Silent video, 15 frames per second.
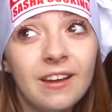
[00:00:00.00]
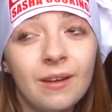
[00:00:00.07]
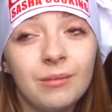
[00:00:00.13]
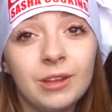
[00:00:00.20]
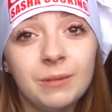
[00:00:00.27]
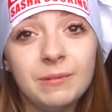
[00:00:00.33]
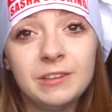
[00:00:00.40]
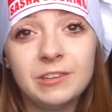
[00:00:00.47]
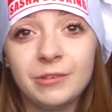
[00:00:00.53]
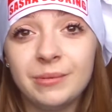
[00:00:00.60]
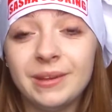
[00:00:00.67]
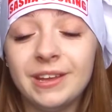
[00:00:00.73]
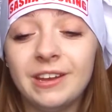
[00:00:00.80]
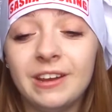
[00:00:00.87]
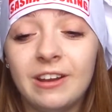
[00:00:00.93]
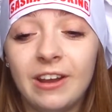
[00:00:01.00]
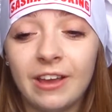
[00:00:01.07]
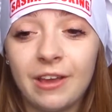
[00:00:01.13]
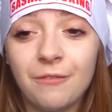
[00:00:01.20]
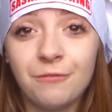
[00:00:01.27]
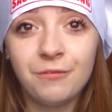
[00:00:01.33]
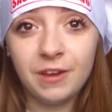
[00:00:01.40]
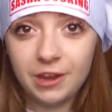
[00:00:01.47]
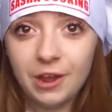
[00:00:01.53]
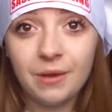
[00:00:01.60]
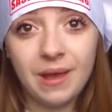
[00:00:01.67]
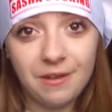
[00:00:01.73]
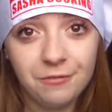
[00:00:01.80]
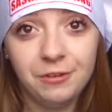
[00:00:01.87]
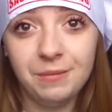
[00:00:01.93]
I'm going to be doing like a video
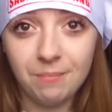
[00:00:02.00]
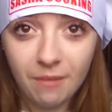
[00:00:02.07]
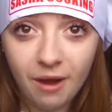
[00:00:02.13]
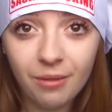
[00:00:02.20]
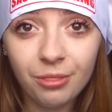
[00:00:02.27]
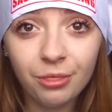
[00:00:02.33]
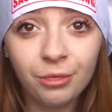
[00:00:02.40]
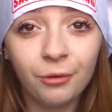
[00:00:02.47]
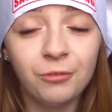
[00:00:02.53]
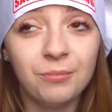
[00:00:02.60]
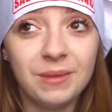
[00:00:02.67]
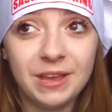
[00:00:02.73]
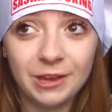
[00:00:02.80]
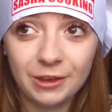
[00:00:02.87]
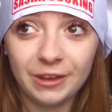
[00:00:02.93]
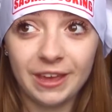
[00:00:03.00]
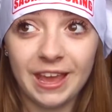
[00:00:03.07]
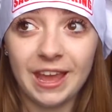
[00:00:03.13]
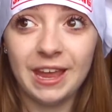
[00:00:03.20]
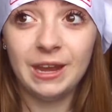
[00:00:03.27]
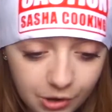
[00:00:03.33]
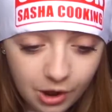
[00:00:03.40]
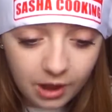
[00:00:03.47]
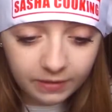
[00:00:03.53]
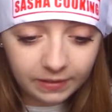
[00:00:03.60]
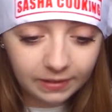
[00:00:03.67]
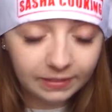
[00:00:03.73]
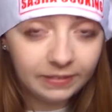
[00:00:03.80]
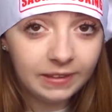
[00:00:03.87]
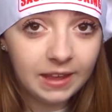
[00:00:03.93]
every month of me cooking. You guys
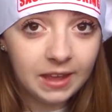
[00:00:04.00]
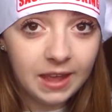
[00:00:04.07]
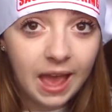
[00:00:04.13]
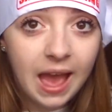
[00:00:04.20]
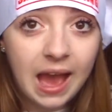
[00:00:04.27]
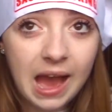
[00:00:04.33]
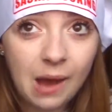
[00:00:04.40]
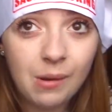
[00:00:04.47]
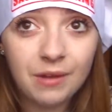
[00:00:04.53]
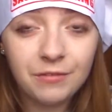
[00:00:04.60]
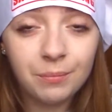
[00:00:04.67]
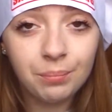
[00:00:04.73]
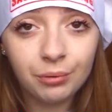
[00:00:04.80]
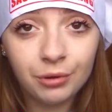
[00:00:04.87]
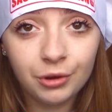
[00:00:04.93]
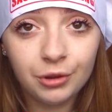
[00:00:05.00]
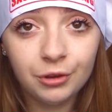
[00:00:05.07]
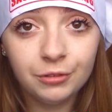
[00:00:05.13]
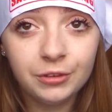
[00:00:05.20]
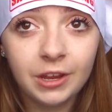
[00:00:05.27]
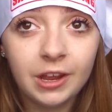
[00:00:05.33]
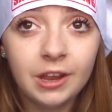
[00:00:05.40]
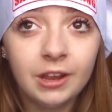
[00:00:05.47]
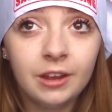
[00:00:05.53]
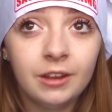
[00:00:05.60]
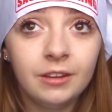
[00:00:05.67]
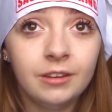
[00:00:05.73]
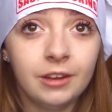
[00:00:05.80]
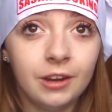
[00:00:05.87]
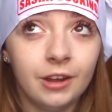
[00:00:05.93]
can see how I've improved,
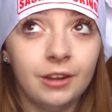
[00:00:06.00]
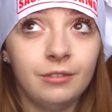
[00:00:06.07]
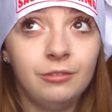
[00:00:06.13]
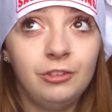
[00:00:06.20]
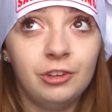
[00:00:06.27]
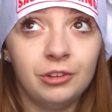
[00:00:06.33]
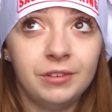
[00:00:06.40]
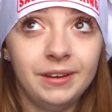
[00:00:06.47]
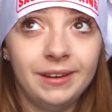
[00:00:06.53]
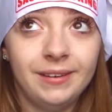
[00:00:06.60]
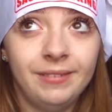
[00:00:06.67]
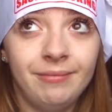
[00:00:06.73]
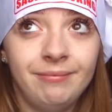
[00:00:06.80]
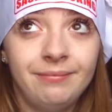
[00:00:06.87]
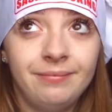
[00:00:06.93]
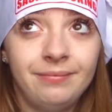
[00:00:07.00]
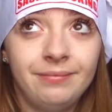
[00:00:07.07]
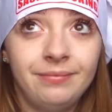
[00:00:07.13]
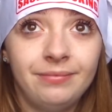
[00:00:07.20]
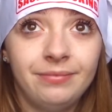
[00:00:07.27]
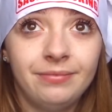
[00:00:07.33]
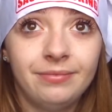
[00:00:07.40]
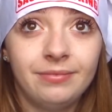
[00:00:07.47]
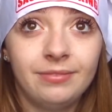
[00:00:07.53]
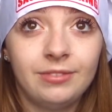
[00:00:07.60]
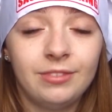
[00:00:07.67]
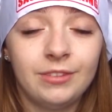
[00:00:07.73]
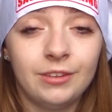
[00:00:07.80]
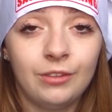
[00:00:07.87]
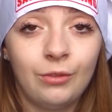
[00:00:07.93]
you know, during
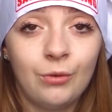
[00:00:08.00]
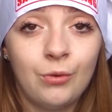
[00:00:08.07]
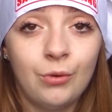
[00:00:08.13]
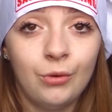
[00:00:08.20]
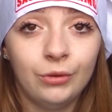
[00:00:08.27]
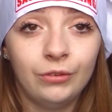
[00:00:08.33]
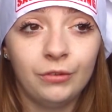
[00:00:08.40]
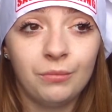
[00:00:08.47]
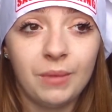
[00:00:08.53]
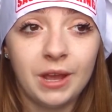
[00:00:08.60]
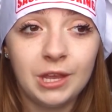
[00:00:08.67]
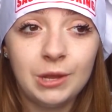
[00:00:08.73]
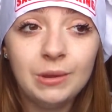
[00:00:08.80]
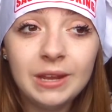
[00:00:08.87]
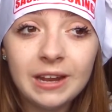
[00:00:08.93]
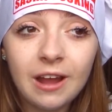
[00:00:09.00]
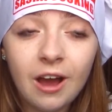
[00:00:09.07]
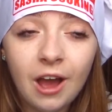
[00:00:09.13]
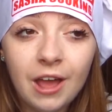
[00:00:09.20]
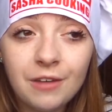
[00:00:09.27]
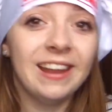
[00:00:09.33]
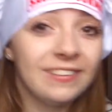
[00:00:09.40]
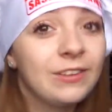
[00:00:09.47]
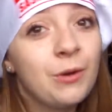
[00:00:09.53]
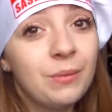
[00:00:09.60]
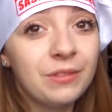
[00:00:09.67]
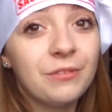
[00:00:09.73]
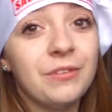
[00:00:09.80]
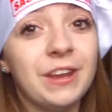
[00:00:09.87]
the course of my uni life. Let's get on with the